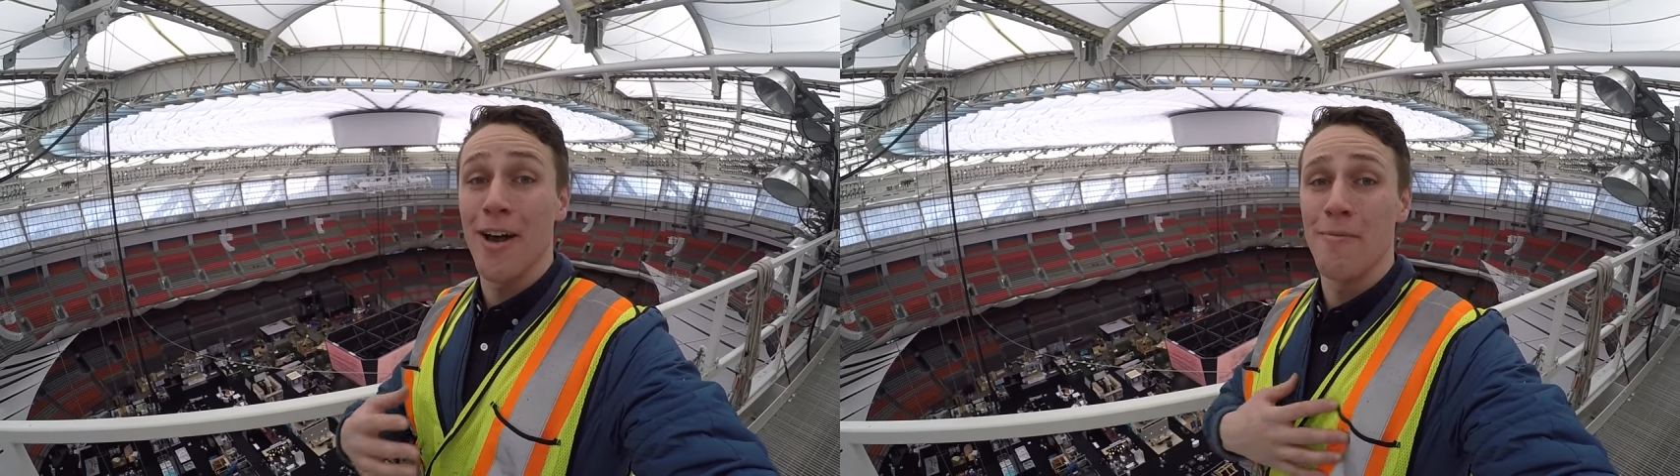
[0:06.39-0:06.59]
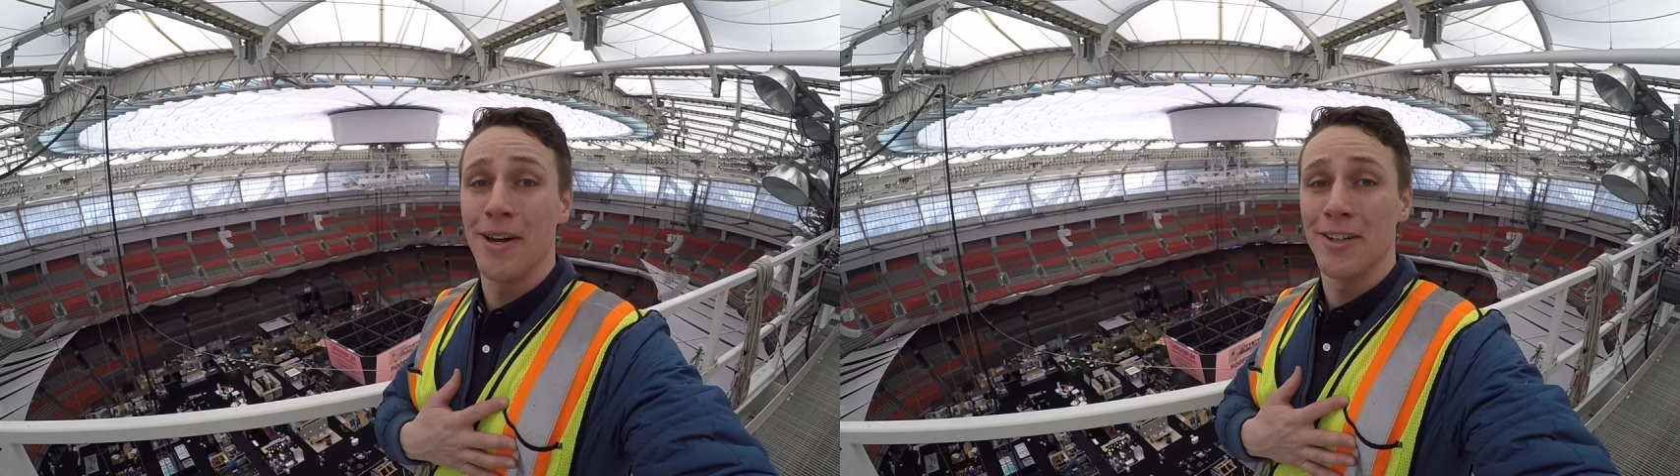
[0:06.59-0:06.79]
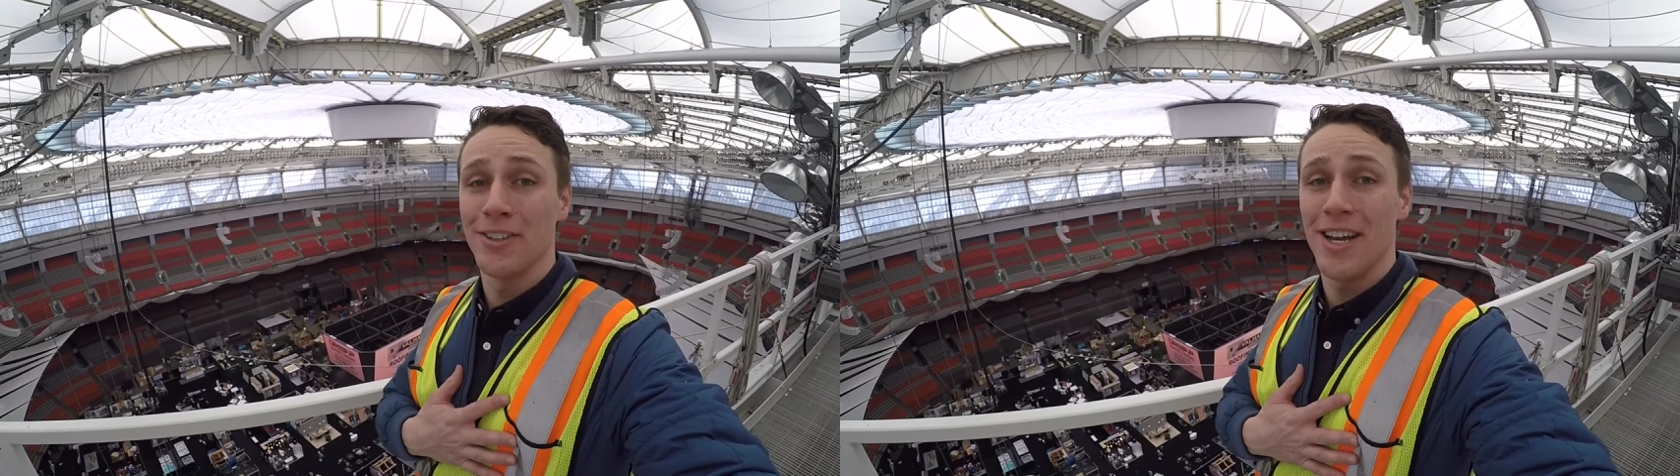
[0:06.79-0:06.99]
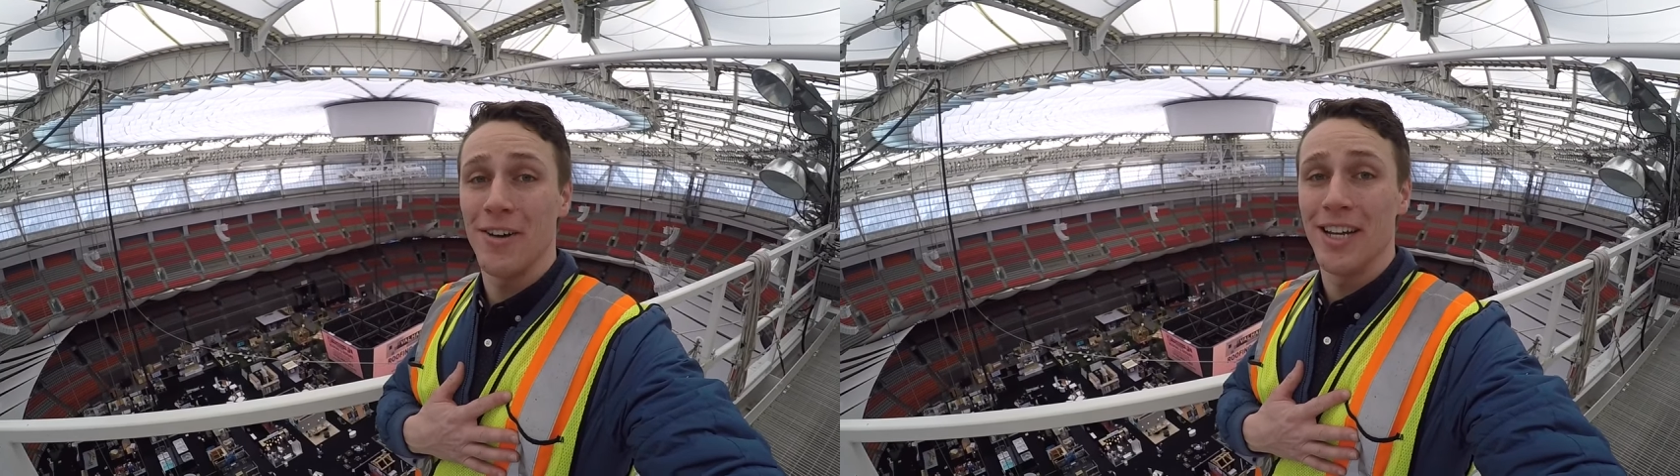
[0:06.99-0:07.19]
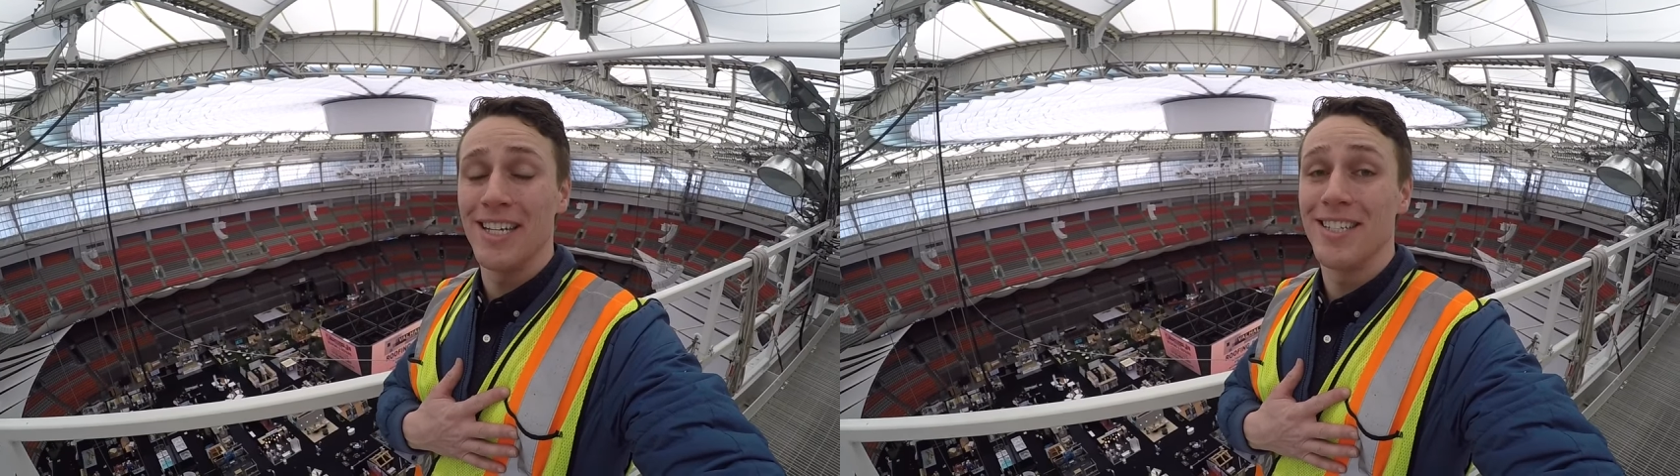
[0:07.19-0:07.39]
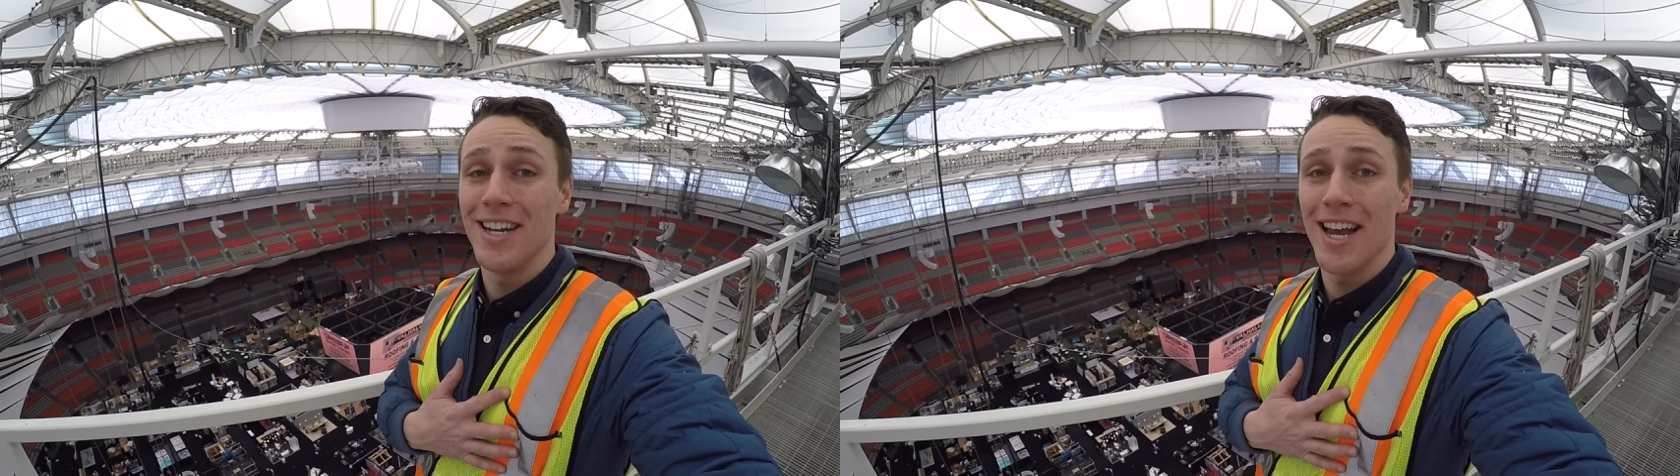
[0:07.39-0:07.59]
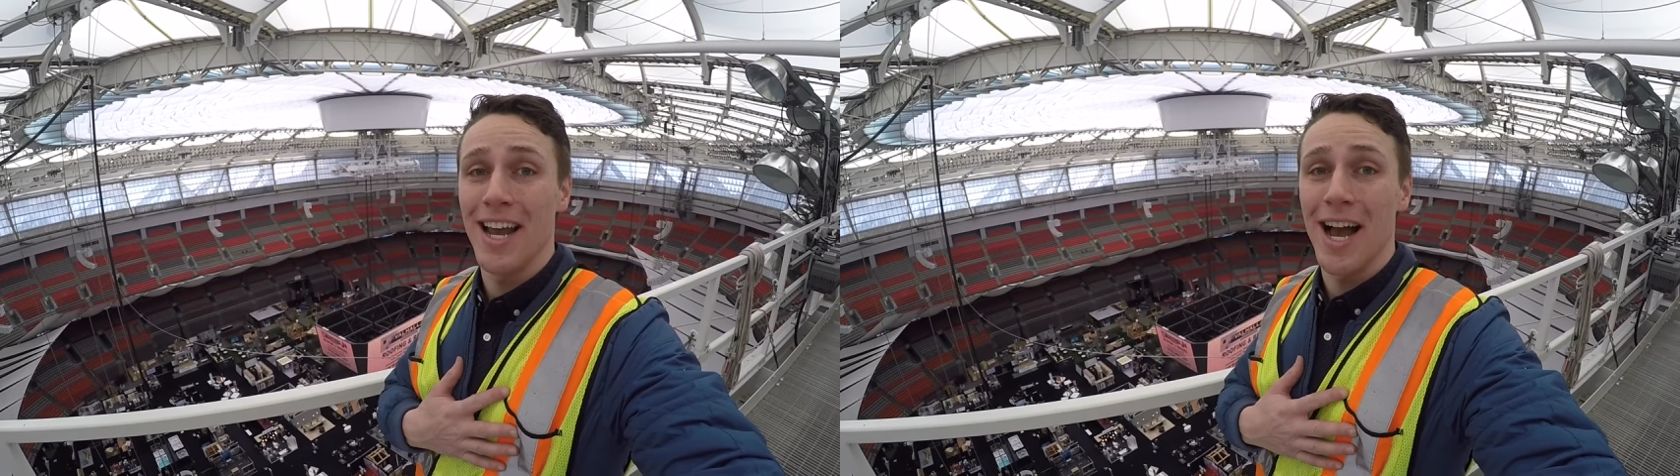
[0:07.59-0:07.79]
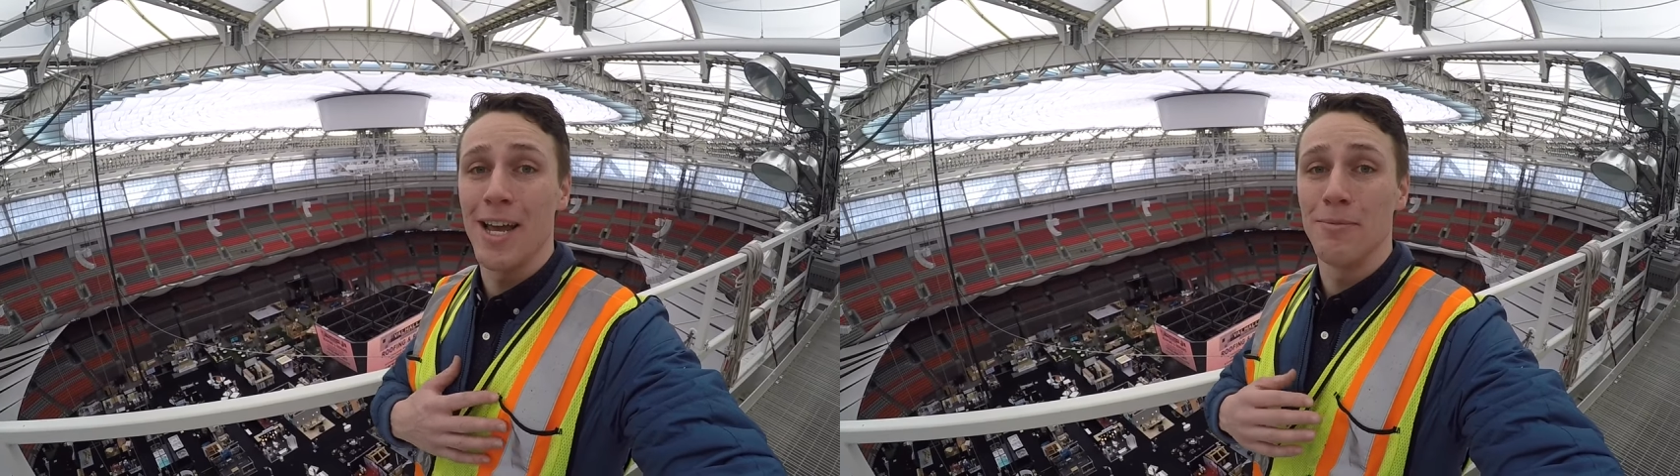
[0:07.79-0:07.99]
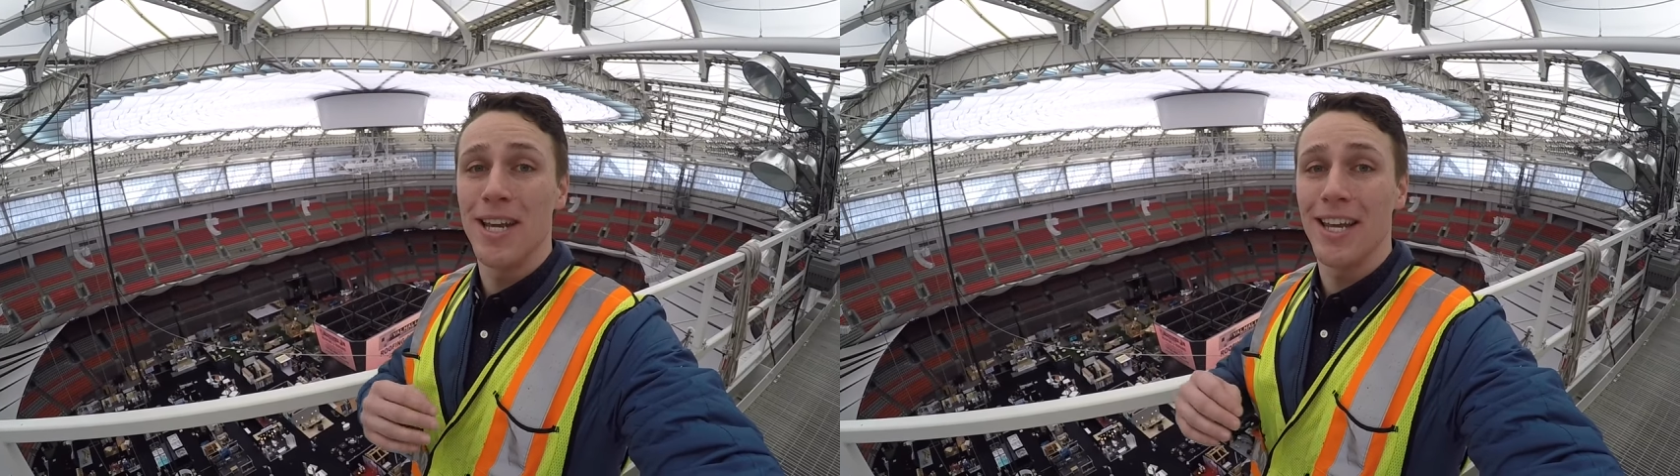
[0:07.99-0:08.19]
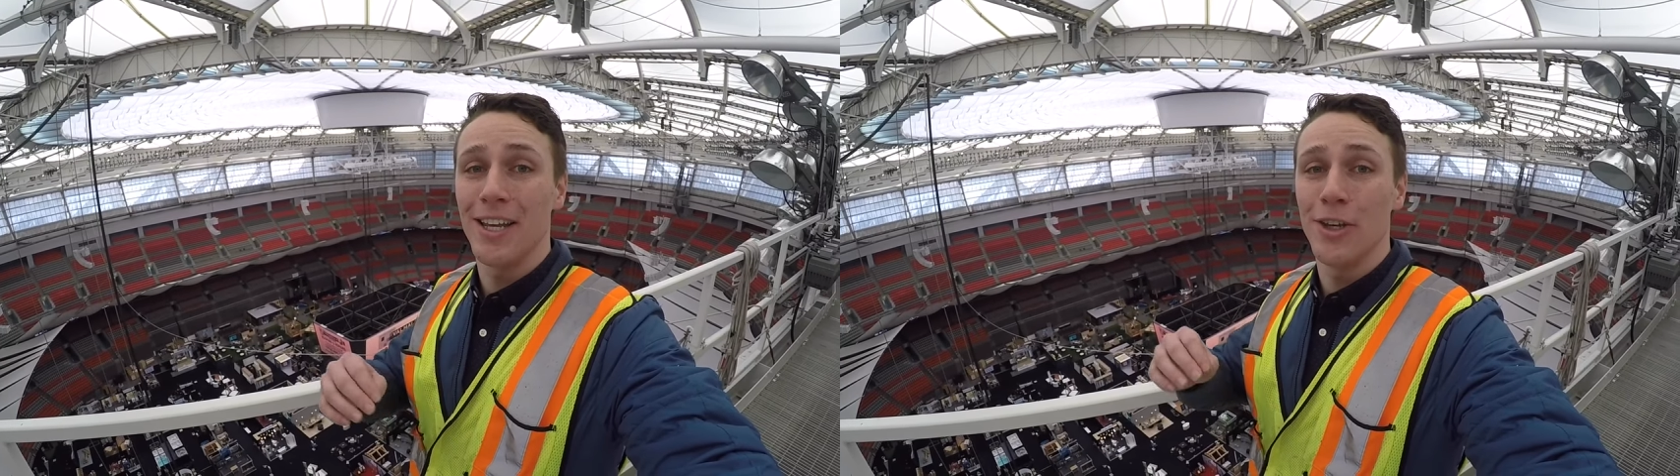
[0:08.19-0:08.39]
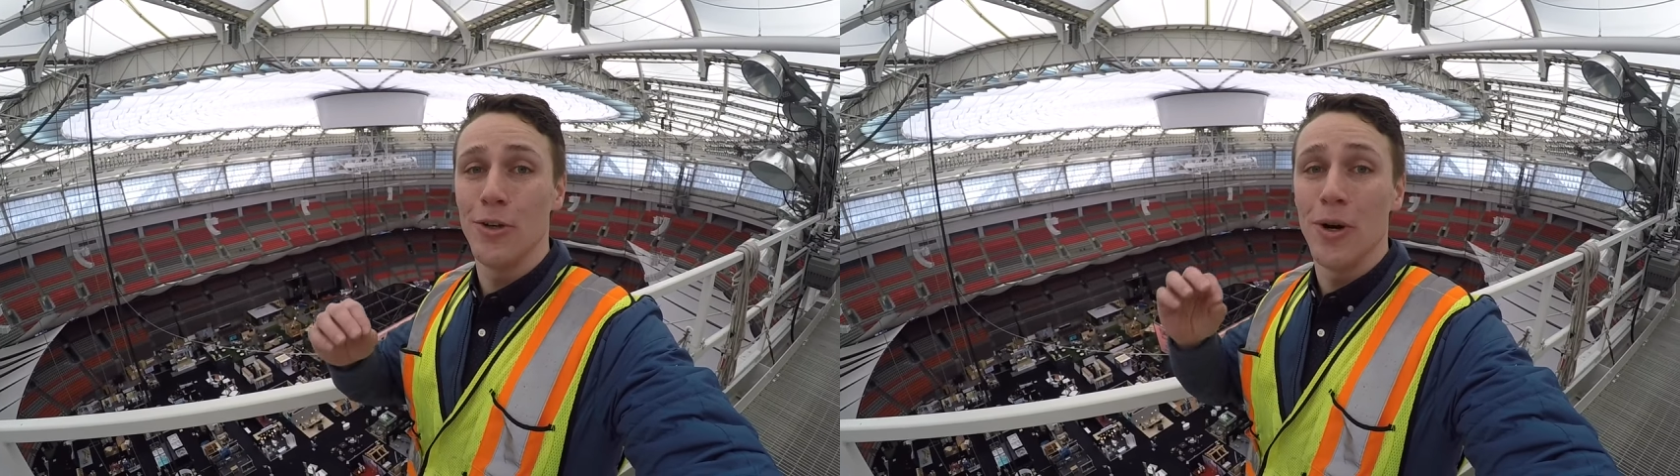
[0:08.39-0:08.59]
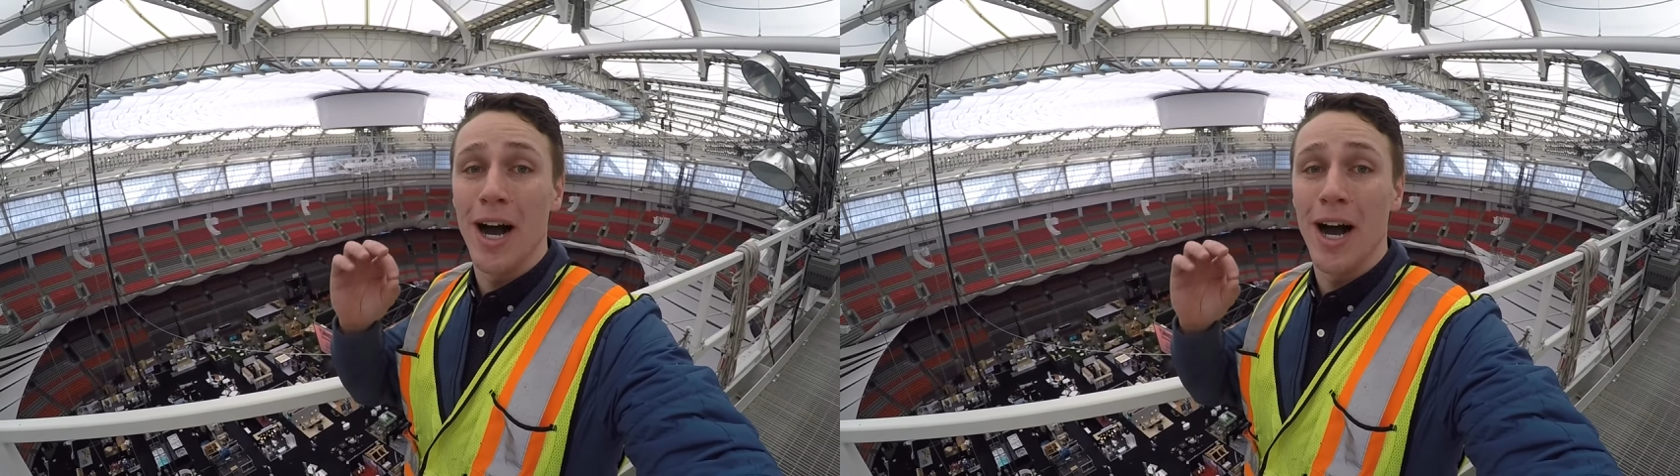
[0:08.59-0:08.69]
I'm Michael Downie and today I am taking you